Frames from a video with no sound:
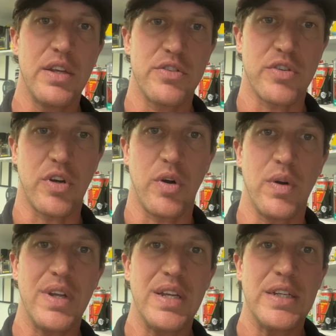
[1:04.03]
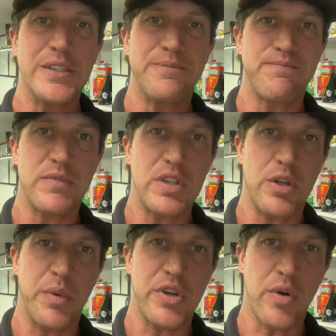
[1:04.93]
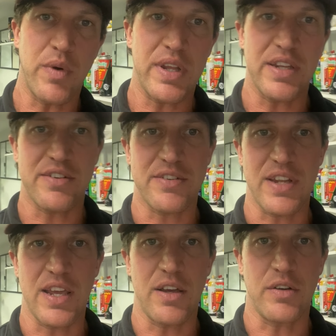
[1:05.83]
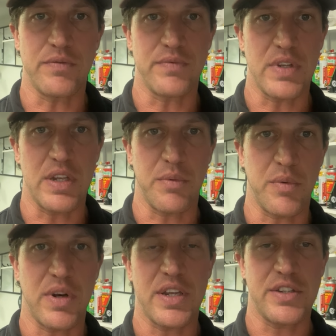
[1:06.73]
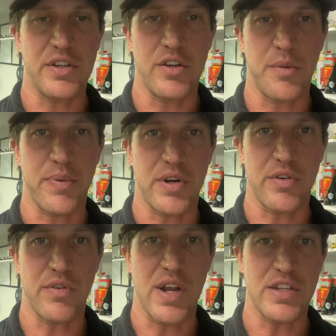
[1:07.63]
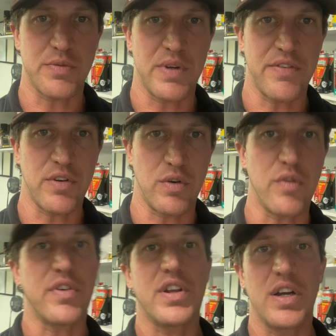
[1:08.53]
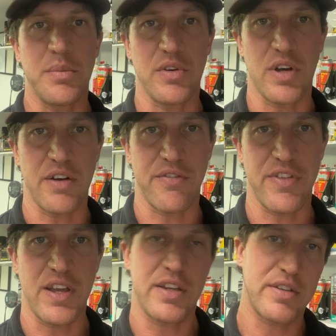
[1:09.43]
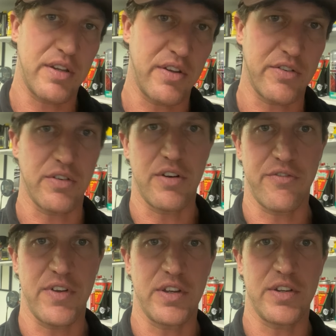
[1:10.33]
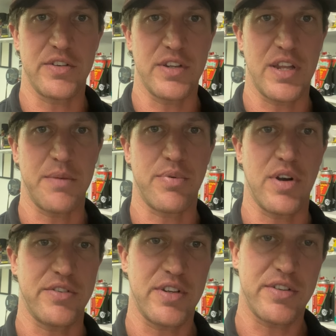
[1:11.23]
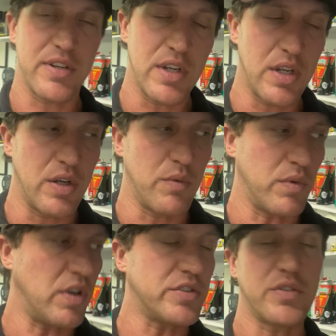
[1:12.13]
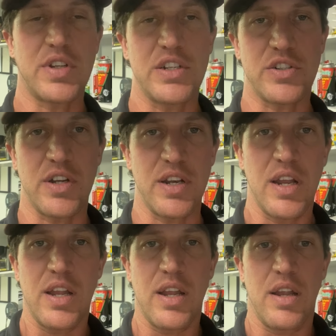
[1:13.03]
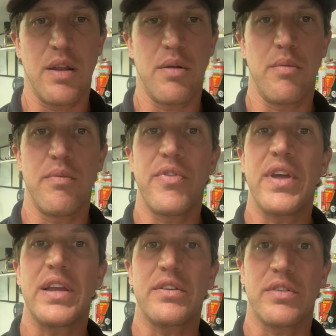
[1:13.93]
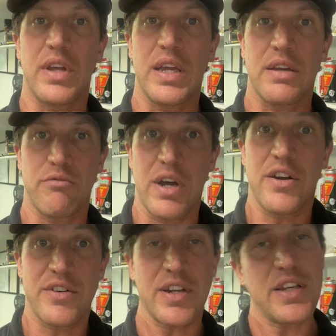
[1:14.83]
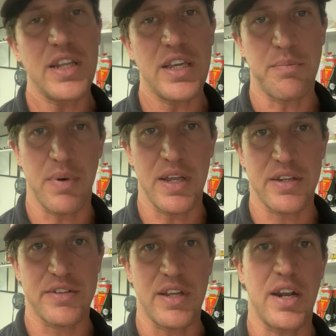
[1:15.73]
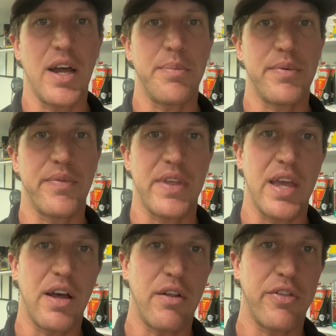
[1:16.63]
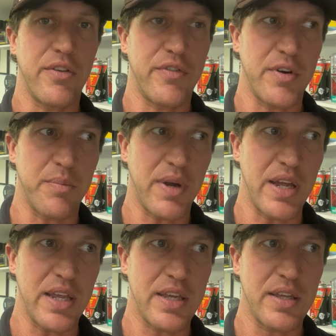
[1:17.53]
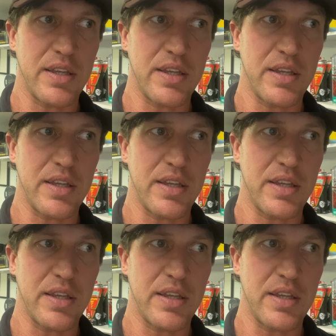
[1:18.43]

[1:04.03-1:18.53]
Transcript: So, you know, we don't want to get stale and we want to continue to progress. We have to overcome a lot of things and there's a lot of failures in that process. We'll also touch on things like rider technique, bike setup, the health of your bike,